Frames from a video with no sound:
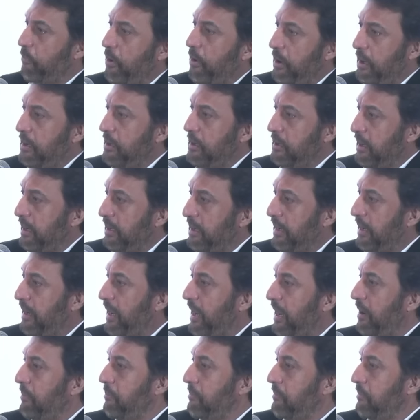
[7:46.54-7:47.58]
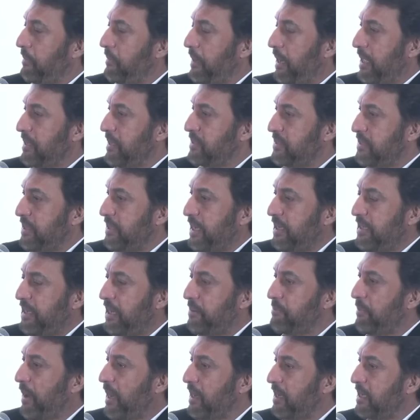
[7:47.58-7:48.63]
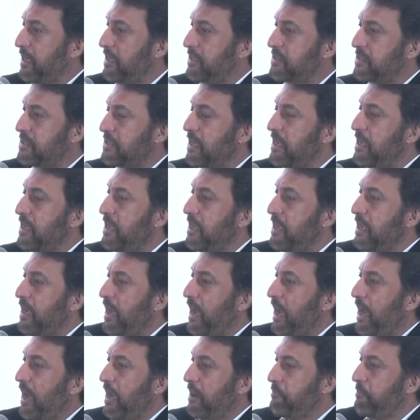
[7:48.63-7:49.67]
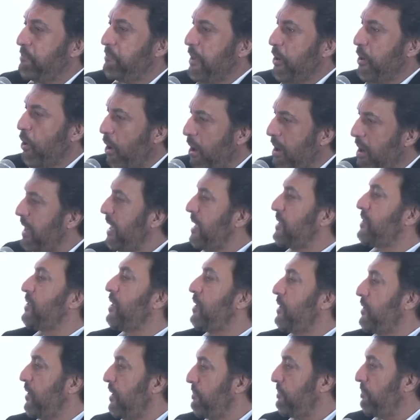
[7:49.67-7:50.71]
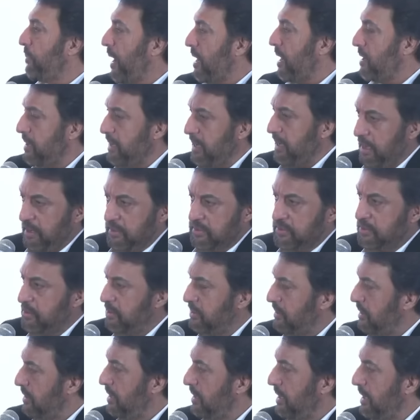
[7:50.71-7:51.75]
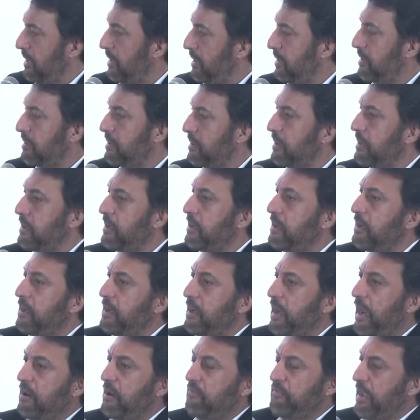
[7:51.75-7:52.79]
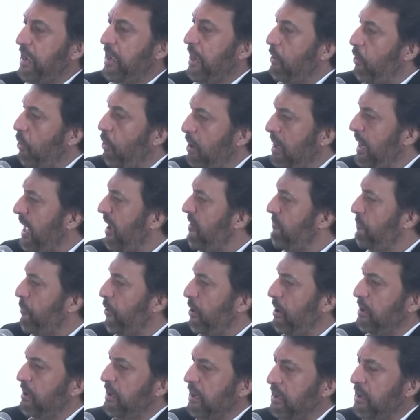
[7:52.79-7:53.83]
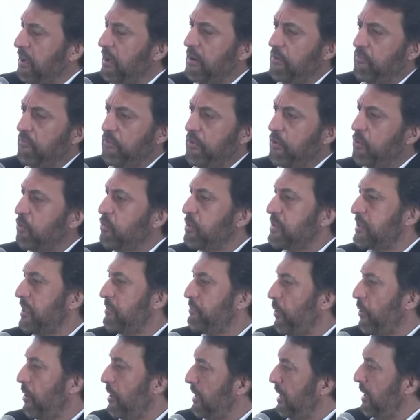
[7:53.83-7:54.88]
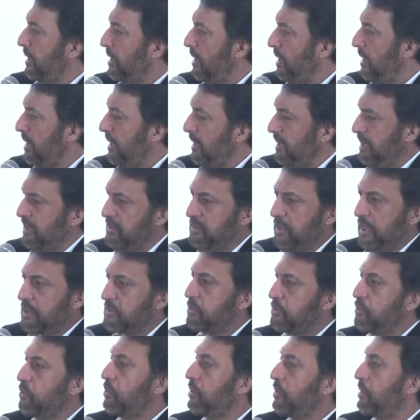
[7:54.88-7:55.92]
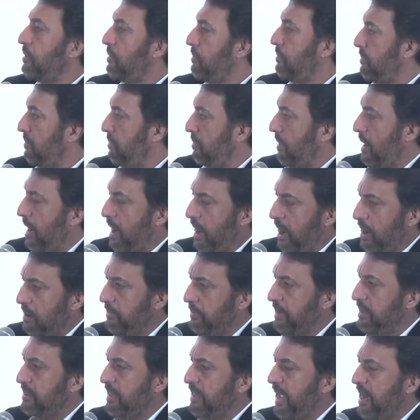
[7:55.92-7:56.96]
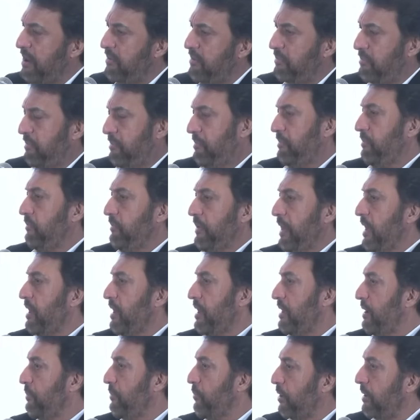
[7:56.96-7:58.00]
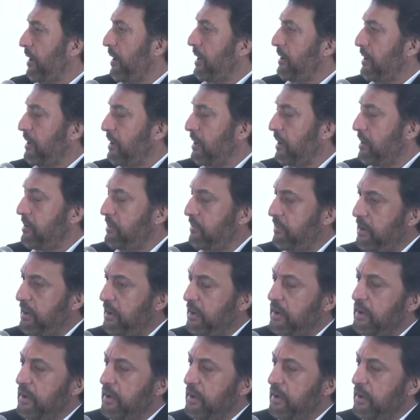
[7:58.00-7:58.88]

point that I that I said that markets are beyond a certain party and a certain leader, and we can all have political views and political leanings. There's no harm in that. We are a democratic country.